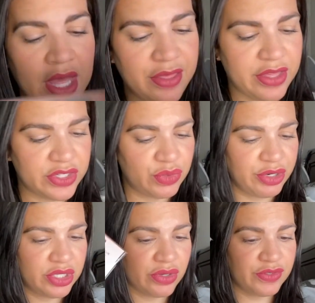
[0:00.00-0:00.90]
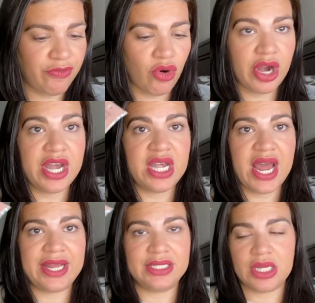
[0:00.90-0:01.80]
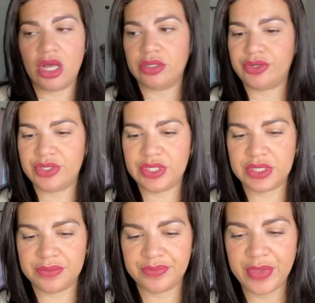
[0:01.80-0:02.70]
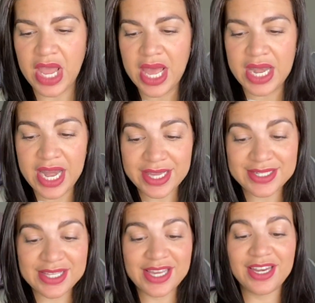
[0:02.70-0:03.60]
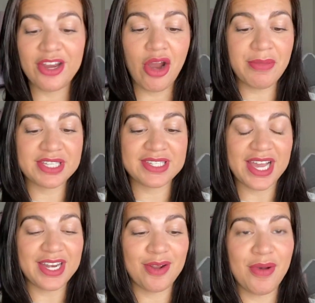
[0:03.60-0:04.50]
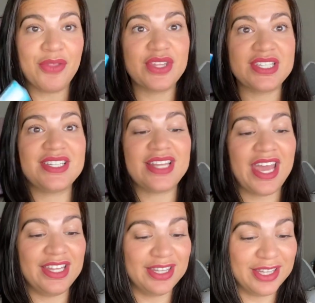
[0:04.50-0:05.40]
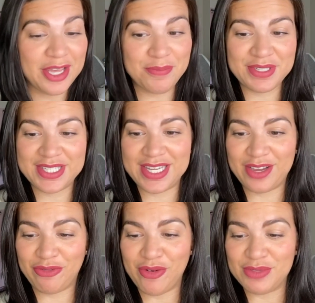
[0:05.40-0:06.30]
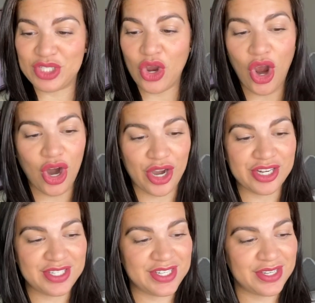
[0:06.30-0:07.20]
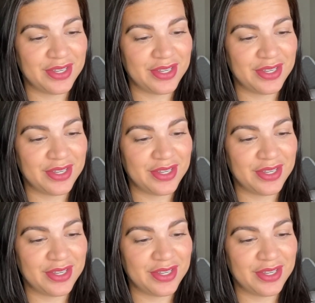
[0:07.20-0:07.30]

This retails for $9. Next thing in here I'm excited about, this is a lipstick from Tarte.